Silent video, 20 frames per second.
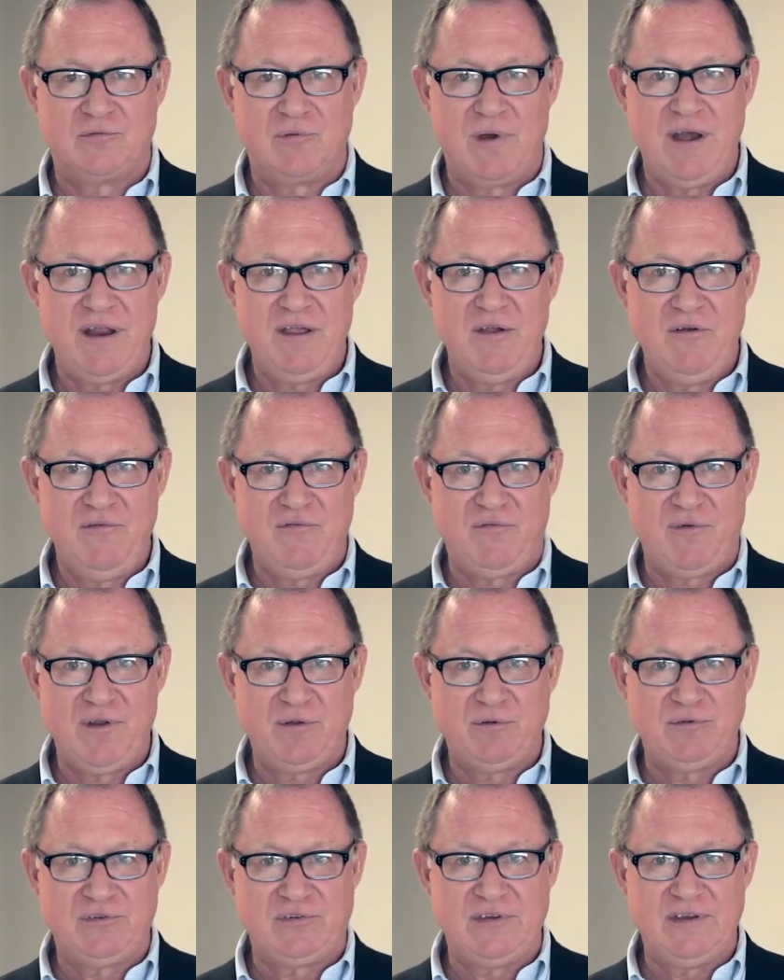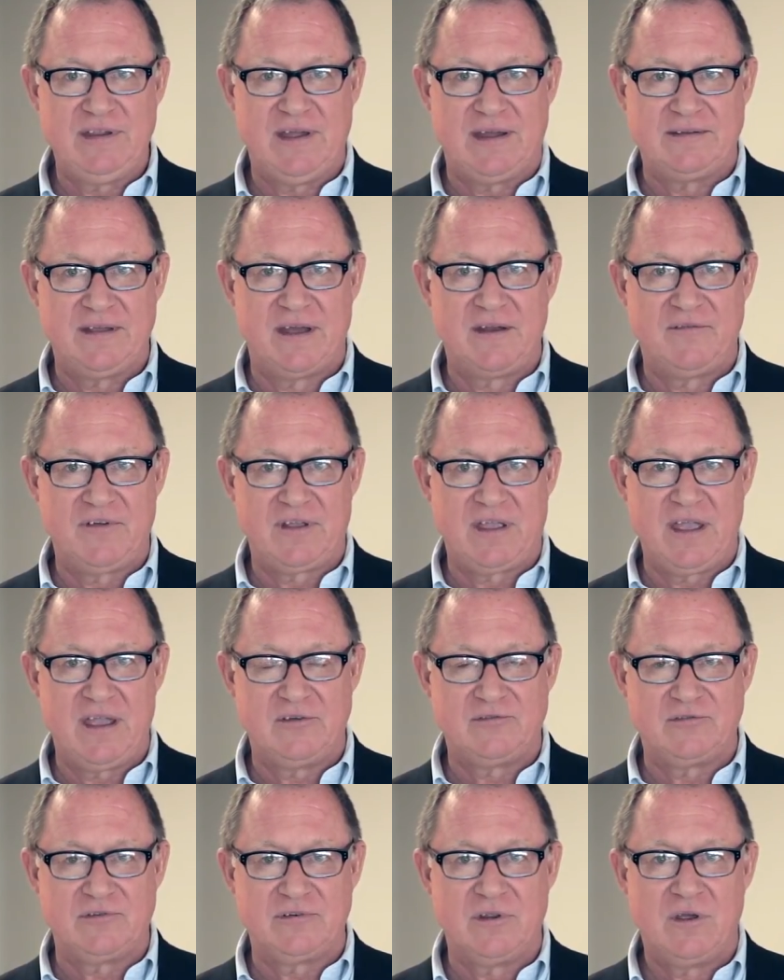radio frequency
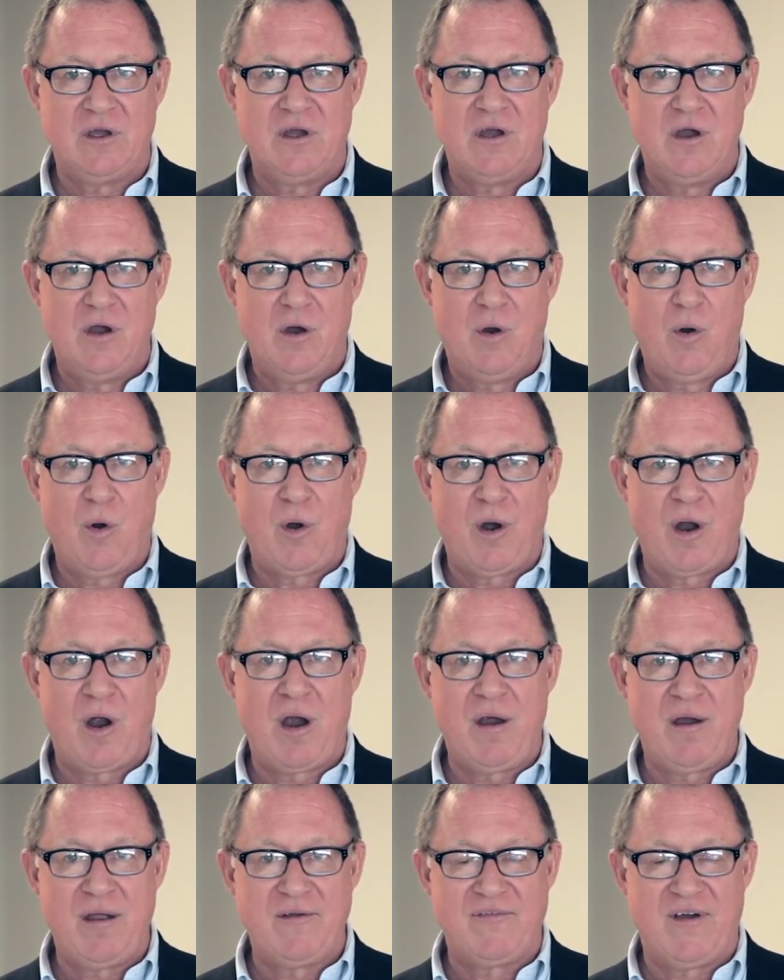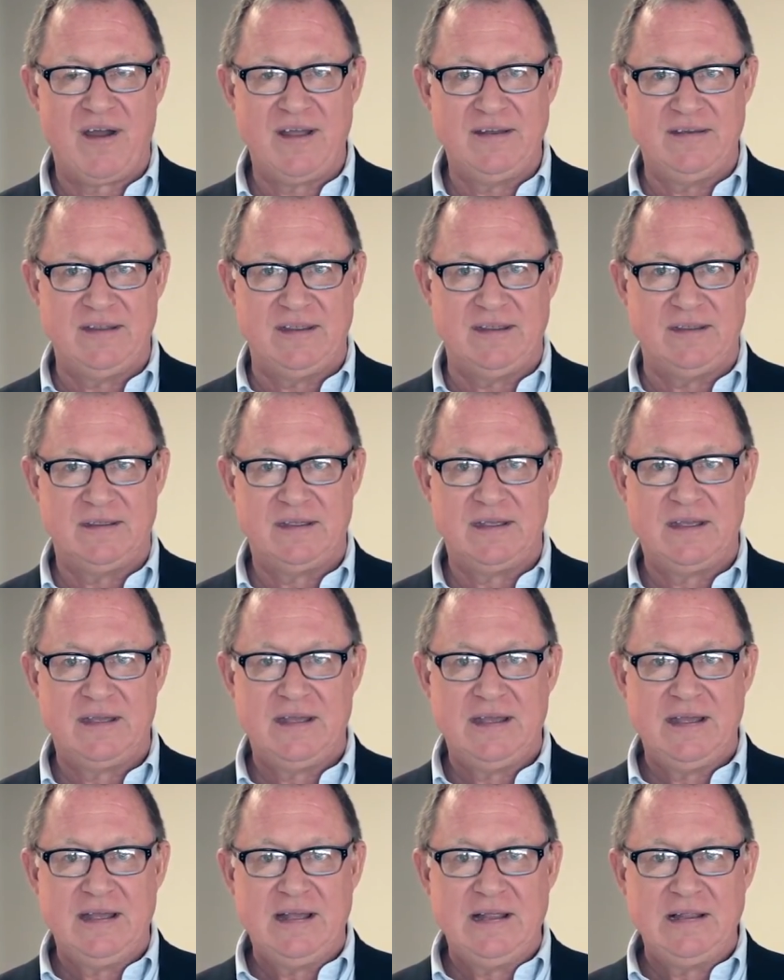identification, or RFID.
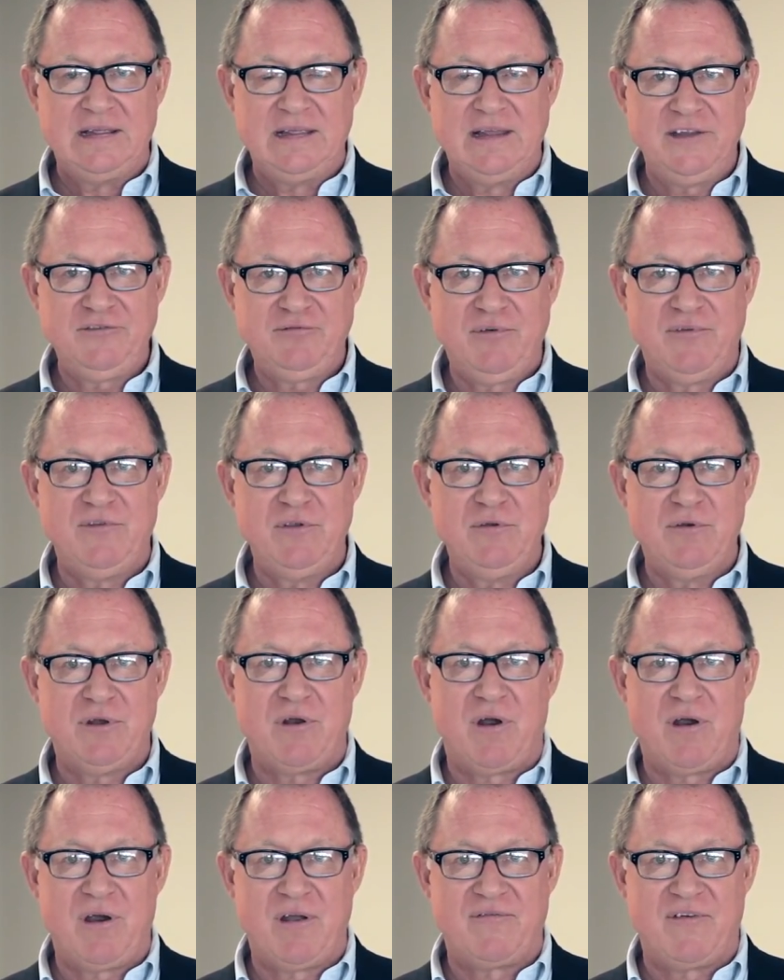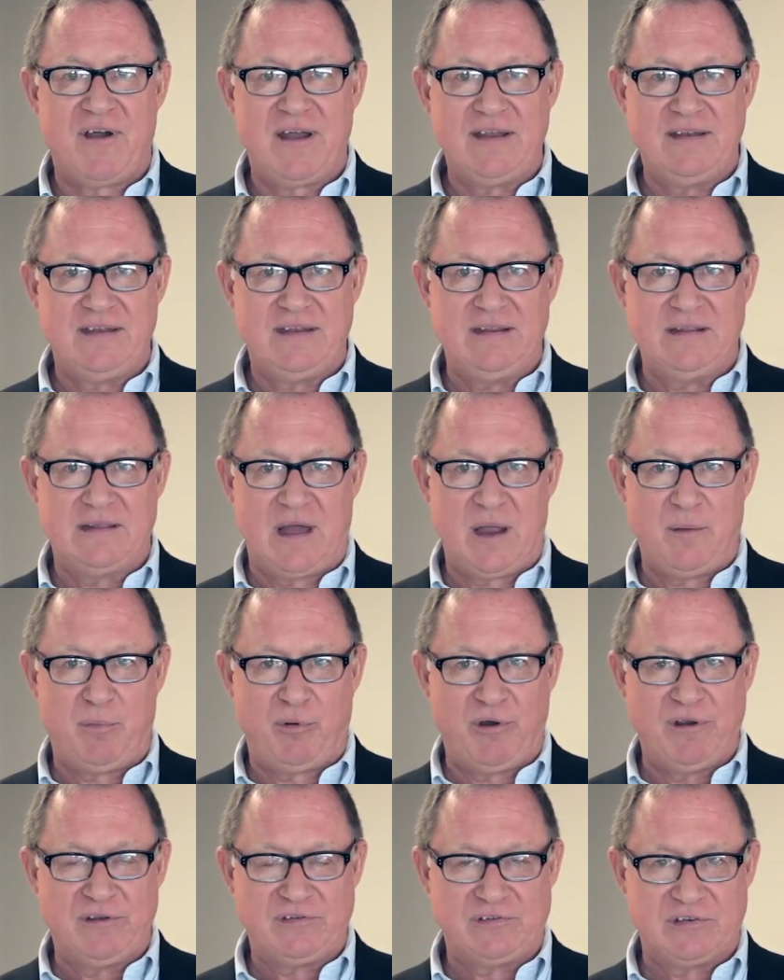Let's review an RFID
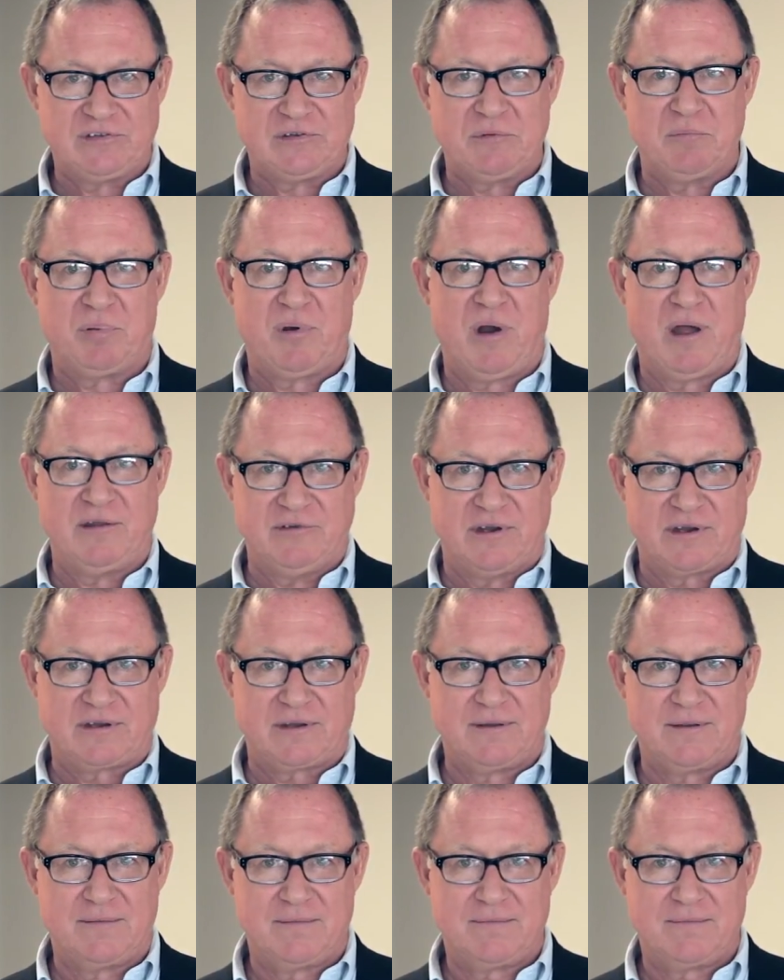library system project.